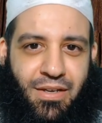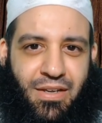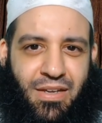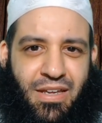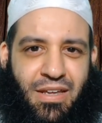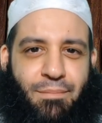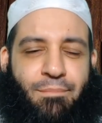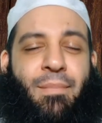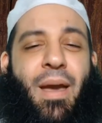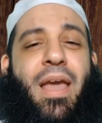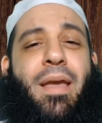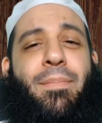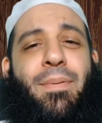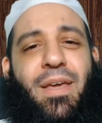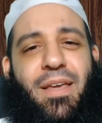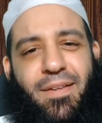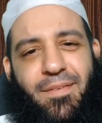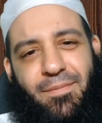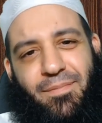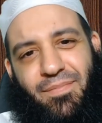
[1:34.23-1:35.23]

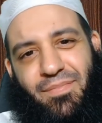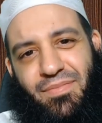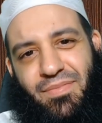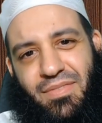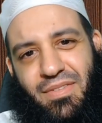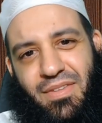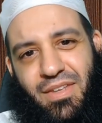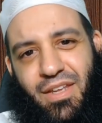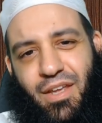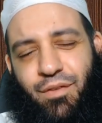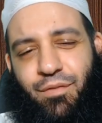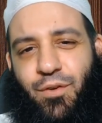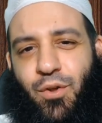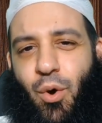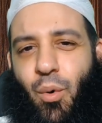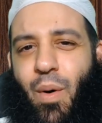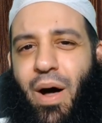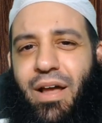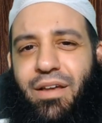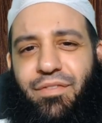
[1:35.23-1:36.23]
Maybe if your
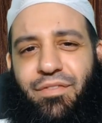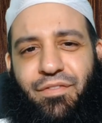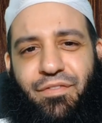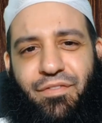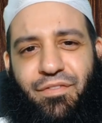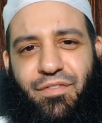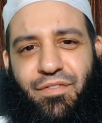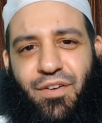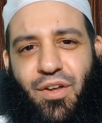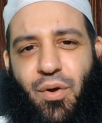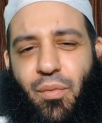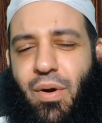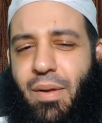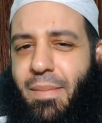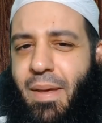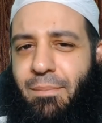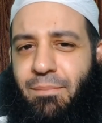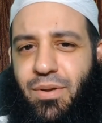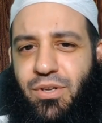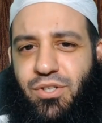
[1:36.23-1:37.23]
wife
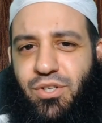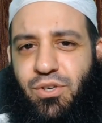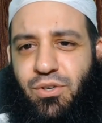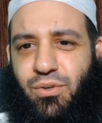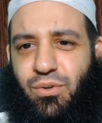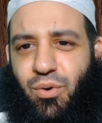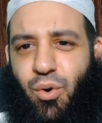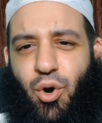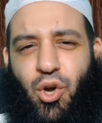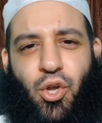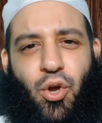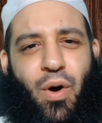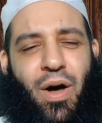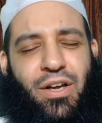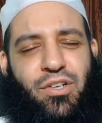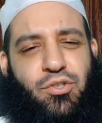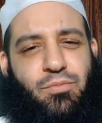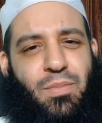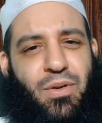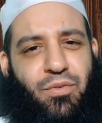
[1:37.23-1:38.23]
remembers you, or your
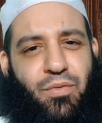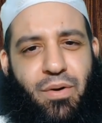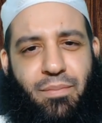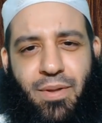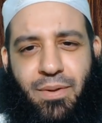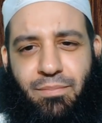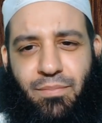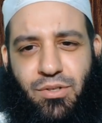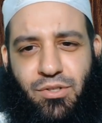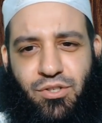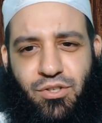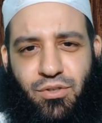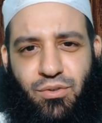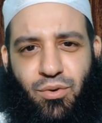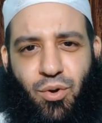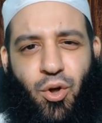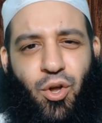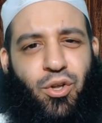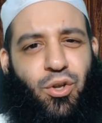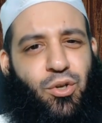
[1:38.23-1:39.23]
husband remembers you,
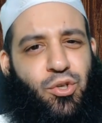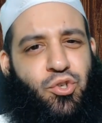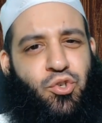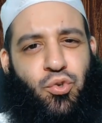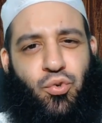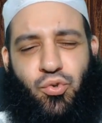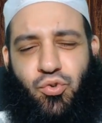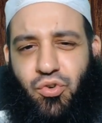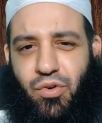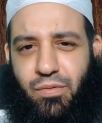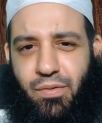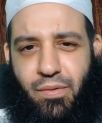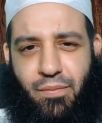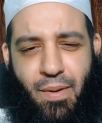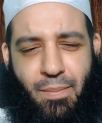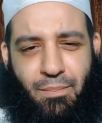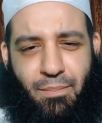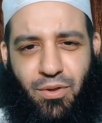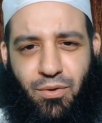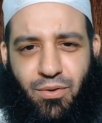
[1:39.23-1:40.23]
or your children
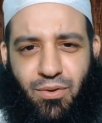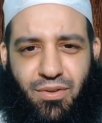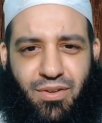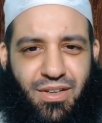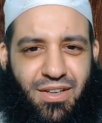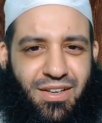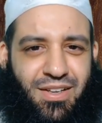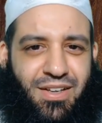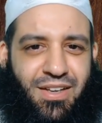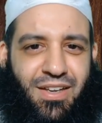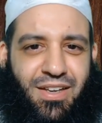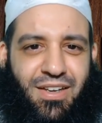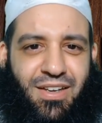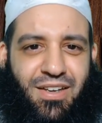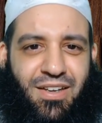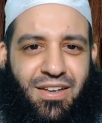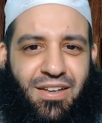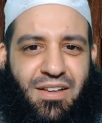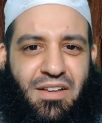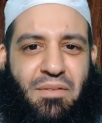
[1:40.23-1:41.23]
remember you,
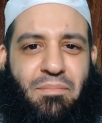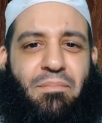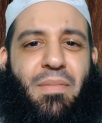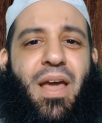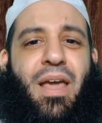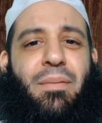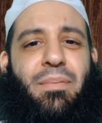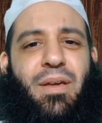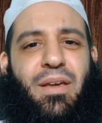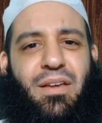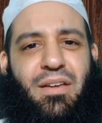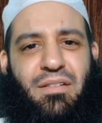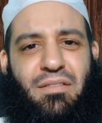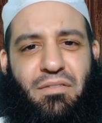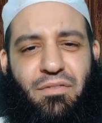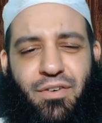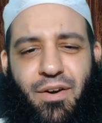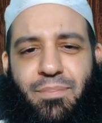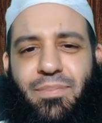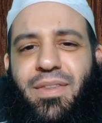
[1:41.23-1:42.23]
maybe
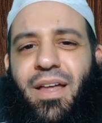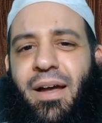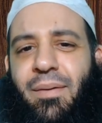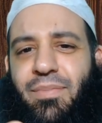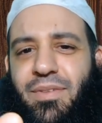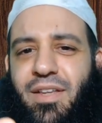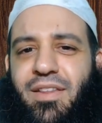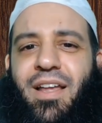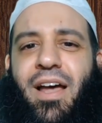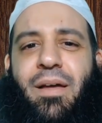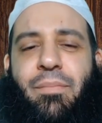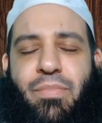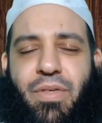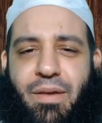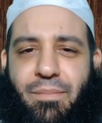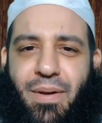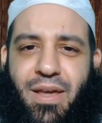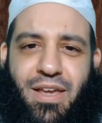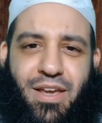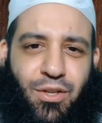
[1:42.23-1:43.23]
from time to time they
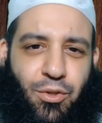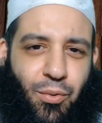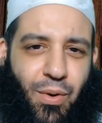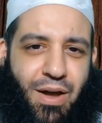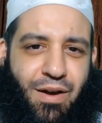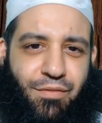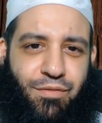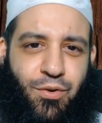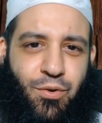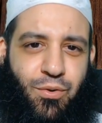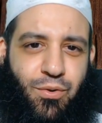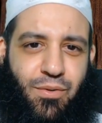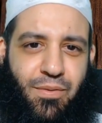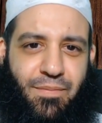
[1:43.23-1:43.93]
make a dua for you.